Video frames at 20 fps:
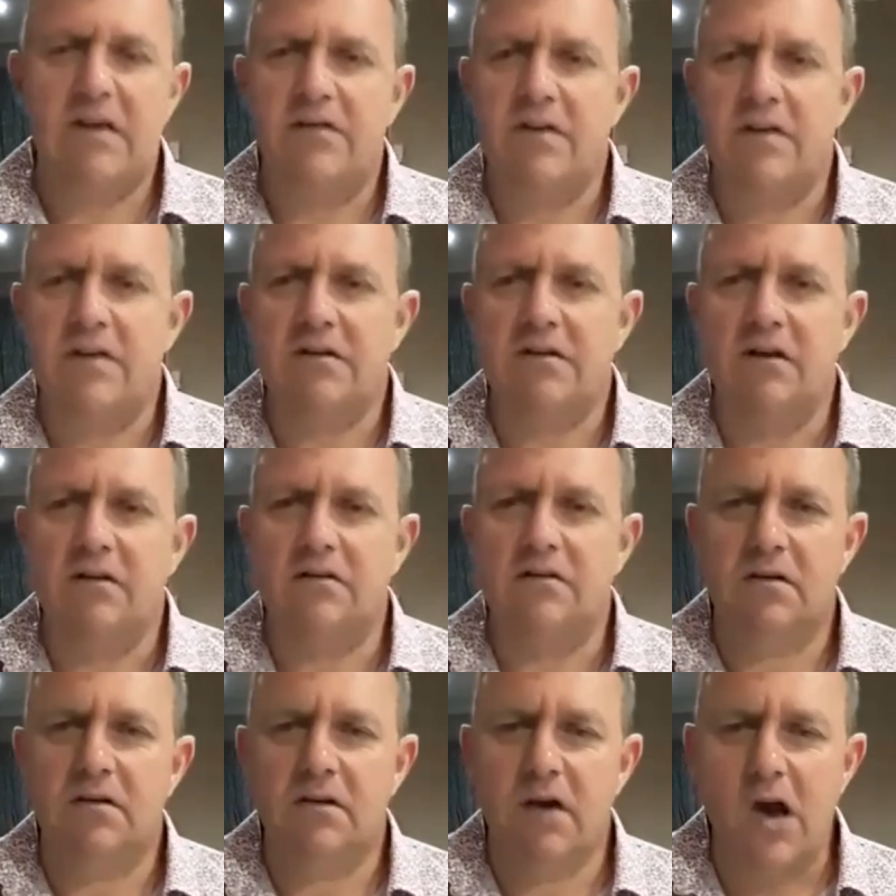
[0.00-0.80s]
that's
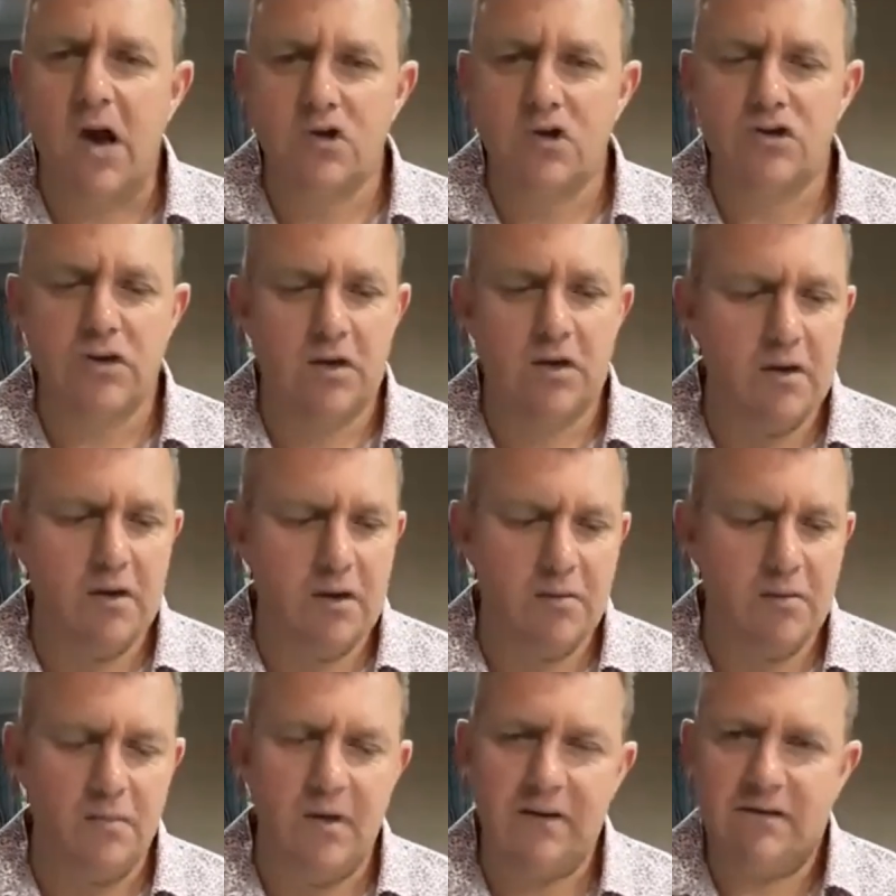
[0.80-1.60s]
not kosher,
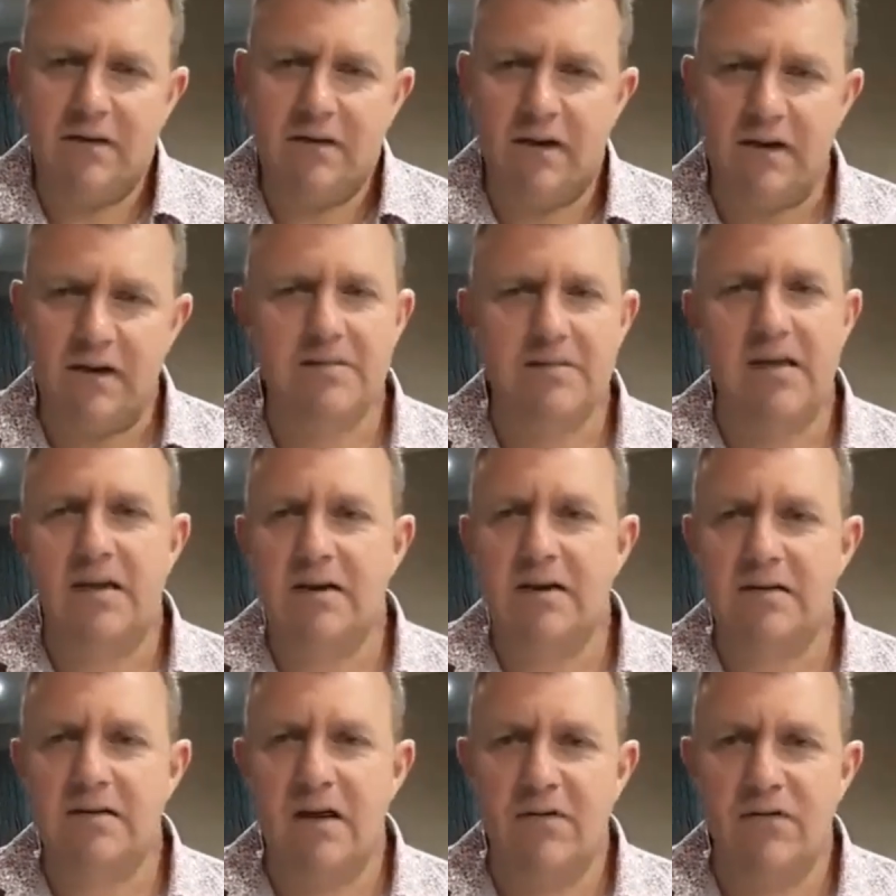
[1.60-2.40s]
but as that
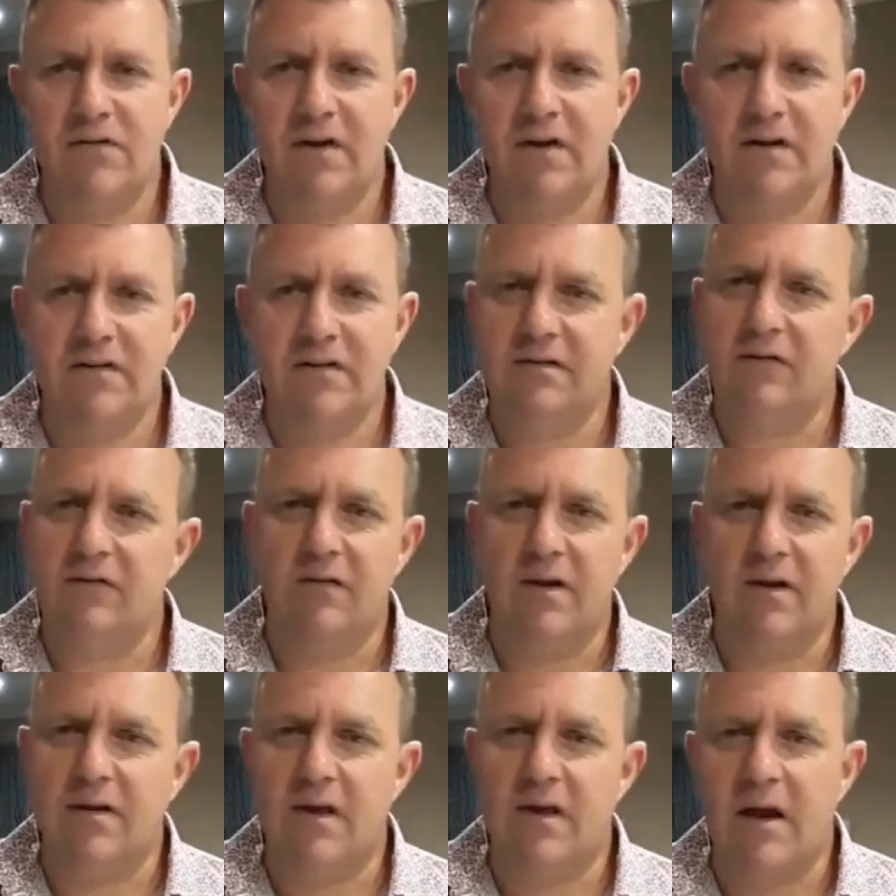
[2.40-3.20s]
is Africa, stuff
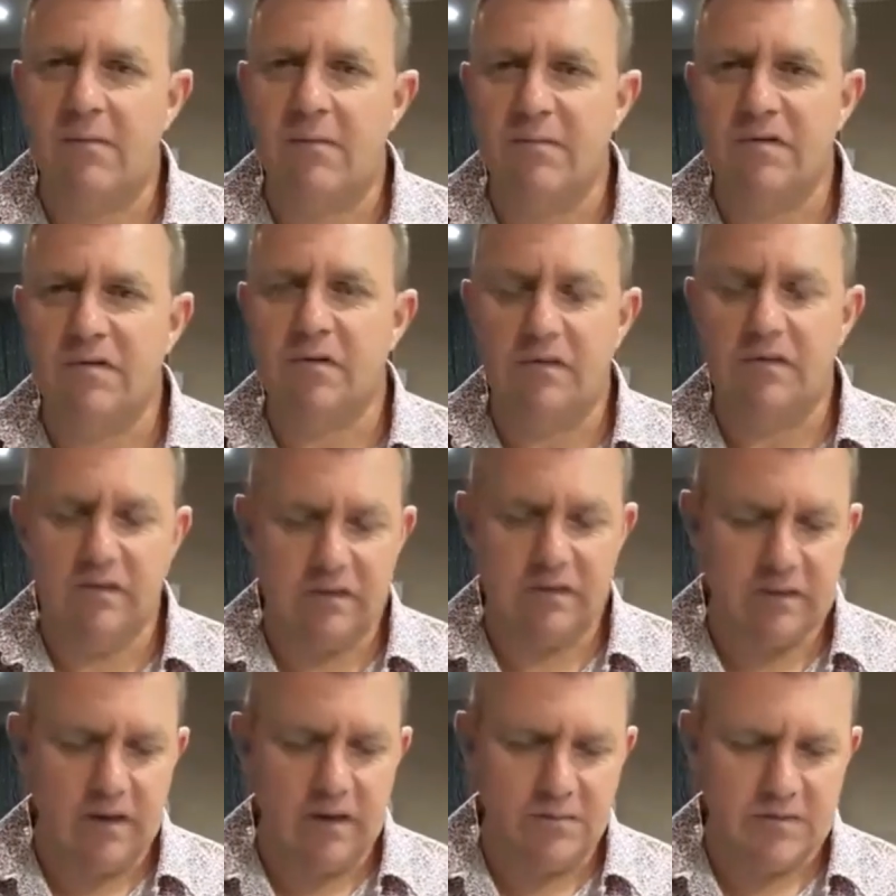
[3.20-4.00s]
like that happens all the
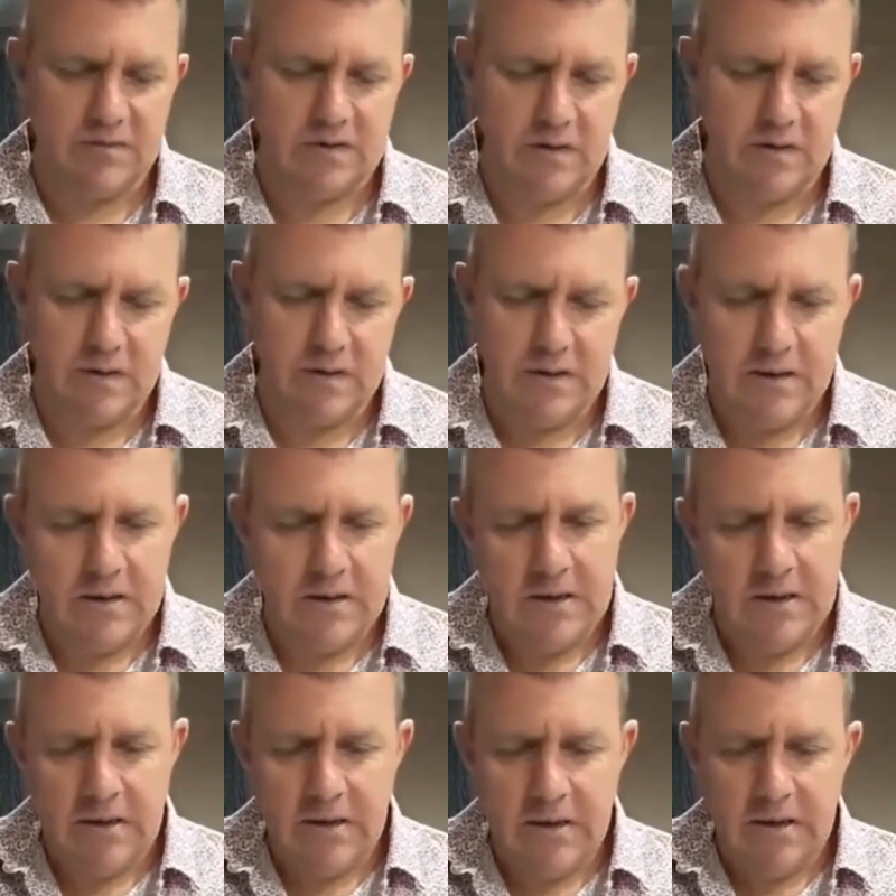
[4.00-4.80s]
time. So,
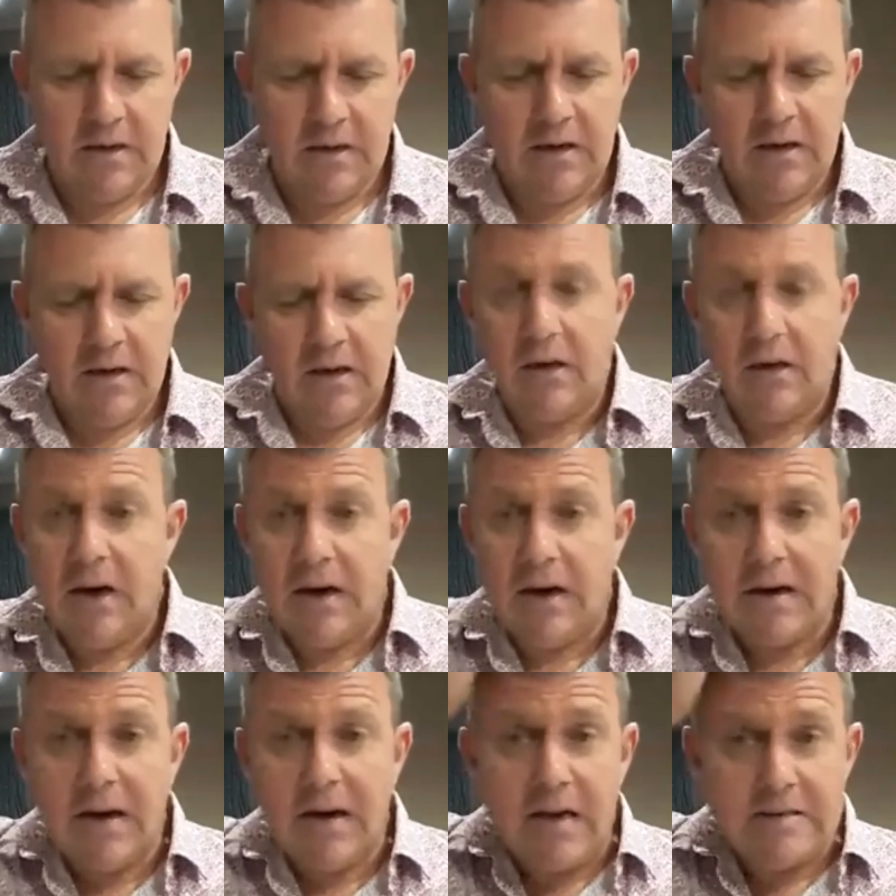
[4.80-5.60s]
all
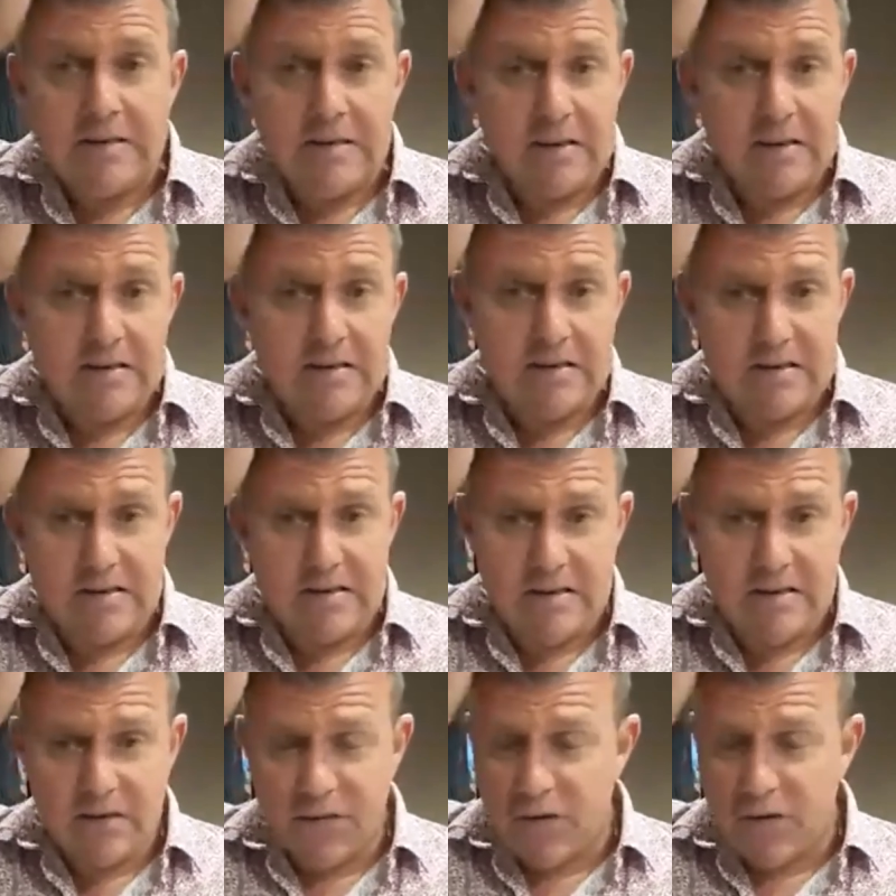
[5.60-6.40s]
right, guys and girls, this
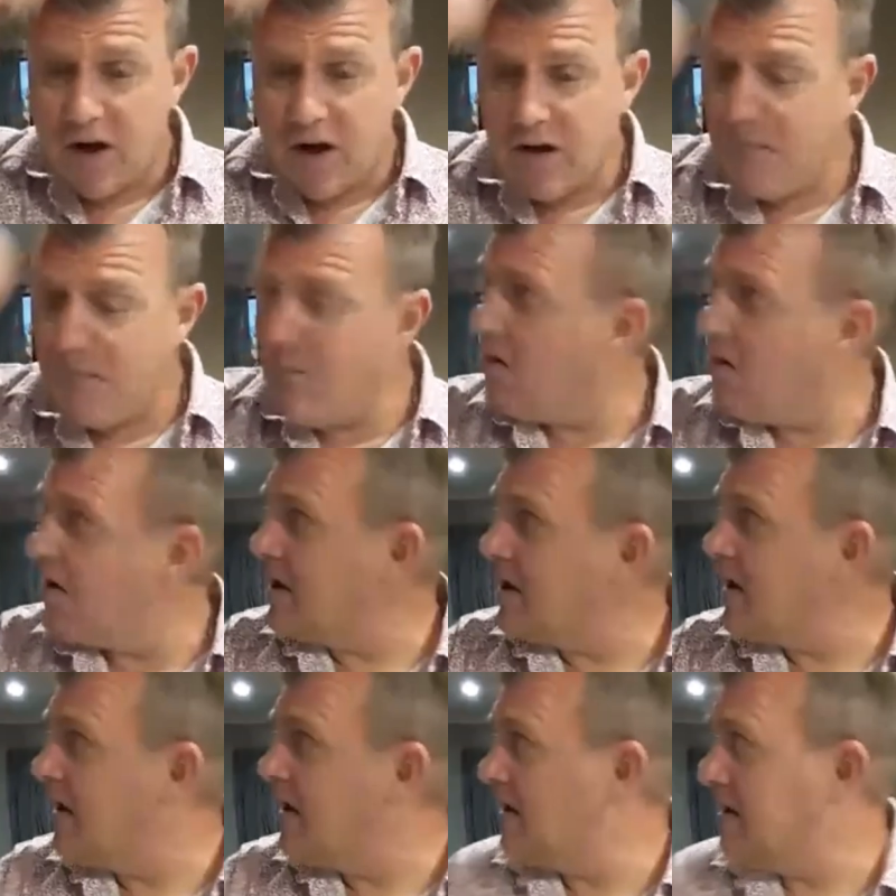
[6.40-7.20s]
is Friday morning.